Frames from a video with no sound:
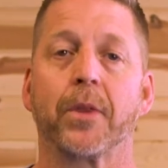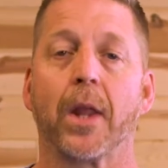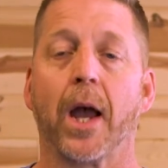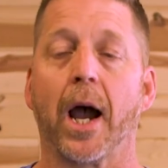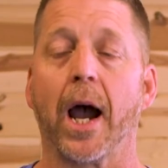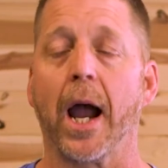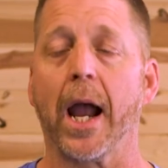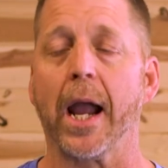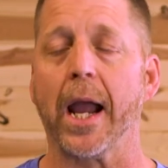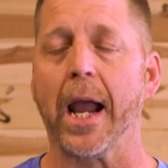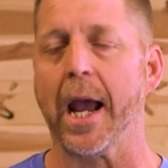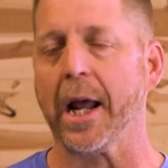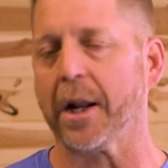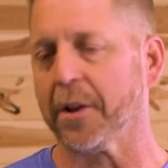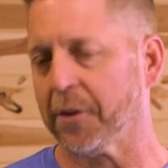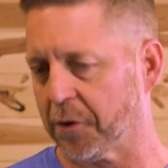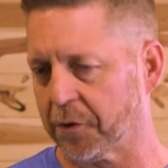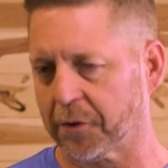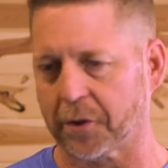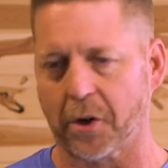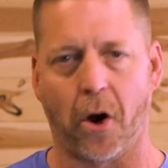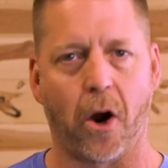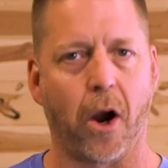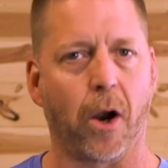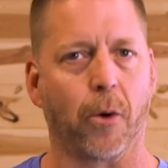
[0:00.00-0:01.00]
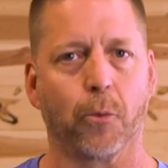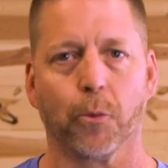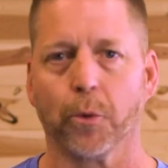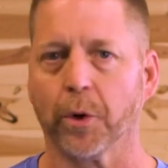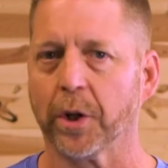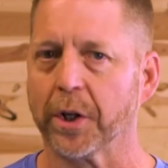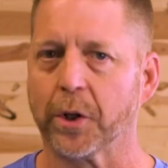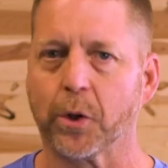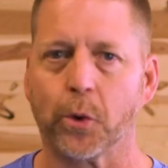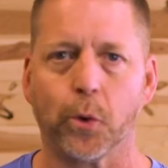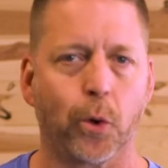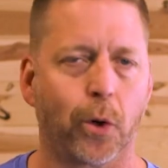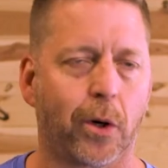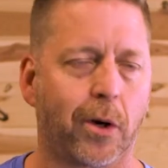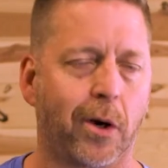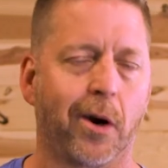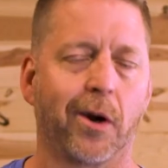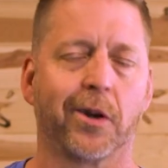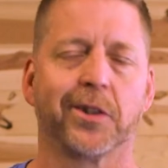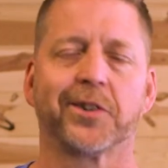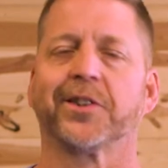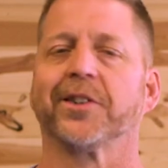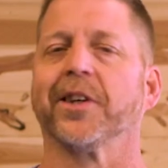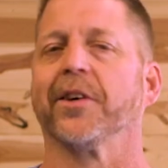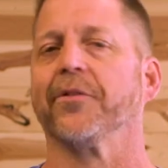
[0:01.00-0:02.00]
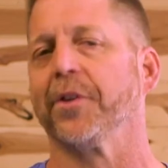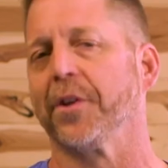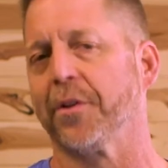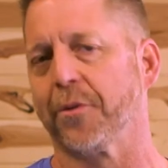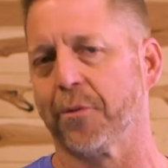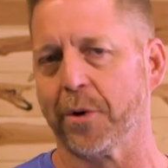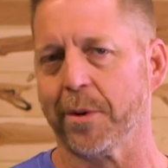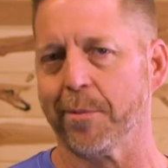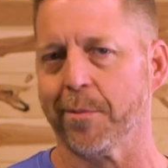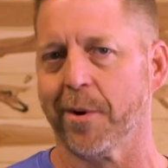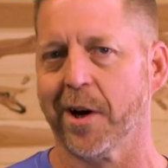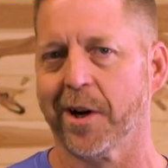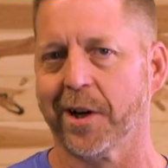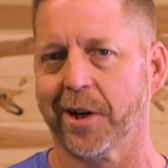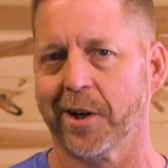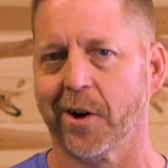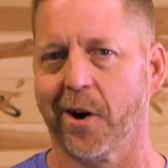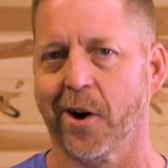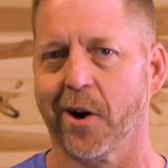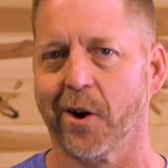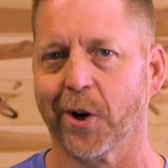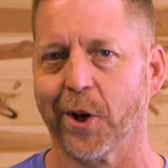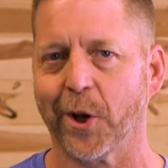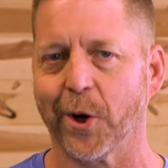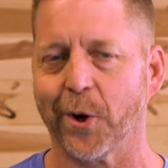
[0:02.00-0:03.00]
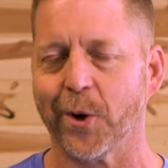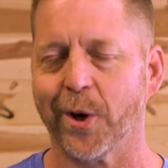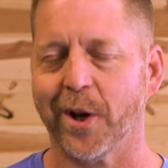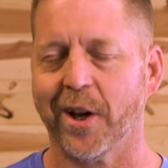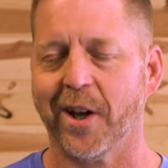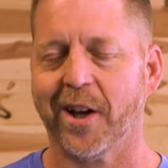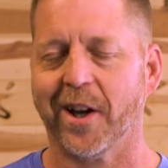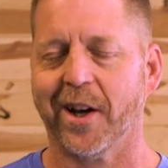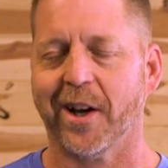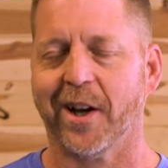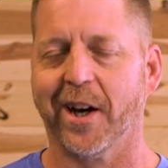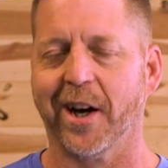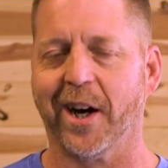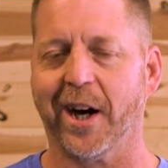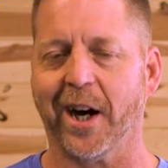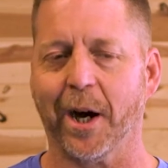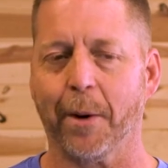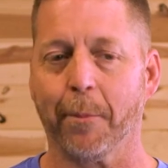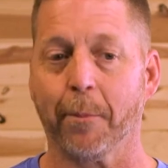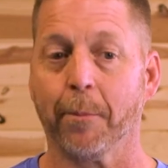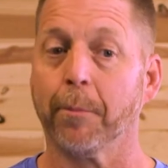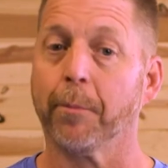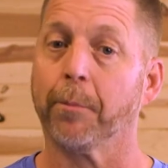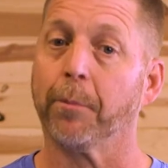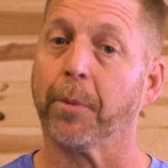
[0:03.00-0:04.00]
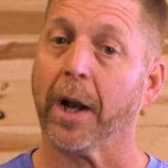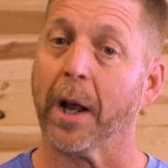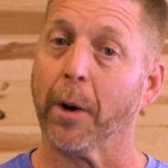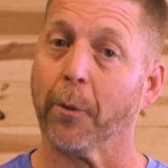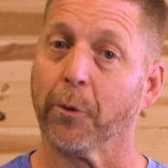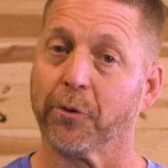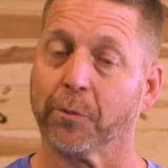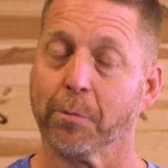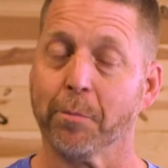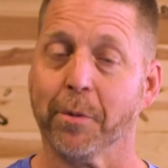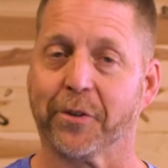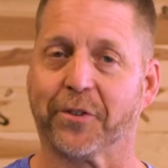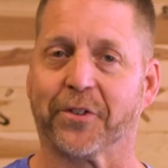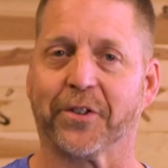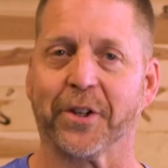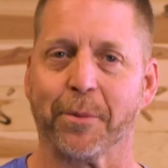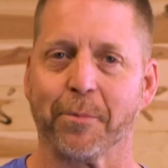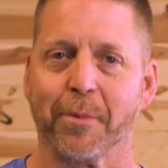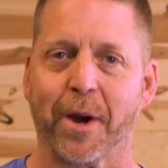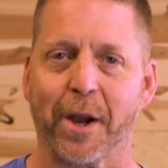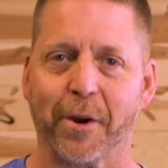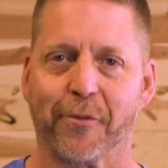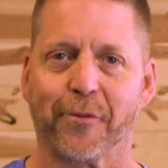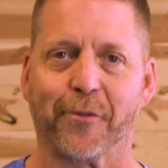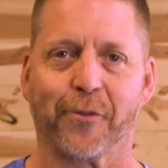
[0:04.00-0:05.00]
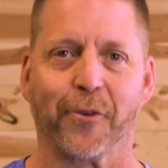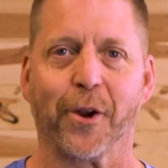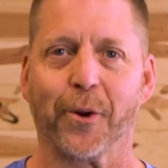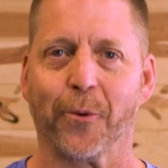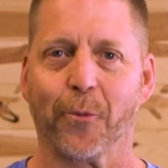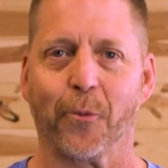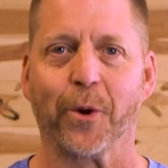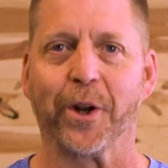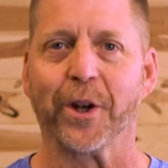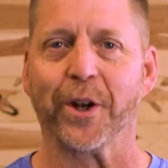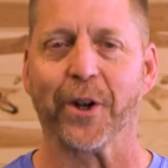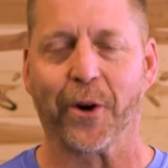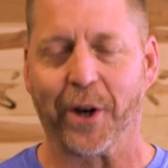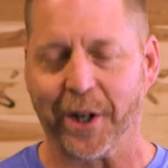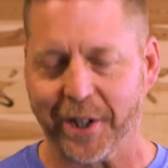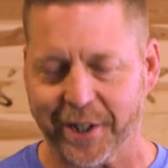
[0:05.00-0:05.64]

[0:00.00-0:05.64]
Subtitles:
I had this car, really cool car, 73 Monte Carlo, but I was missing my front window.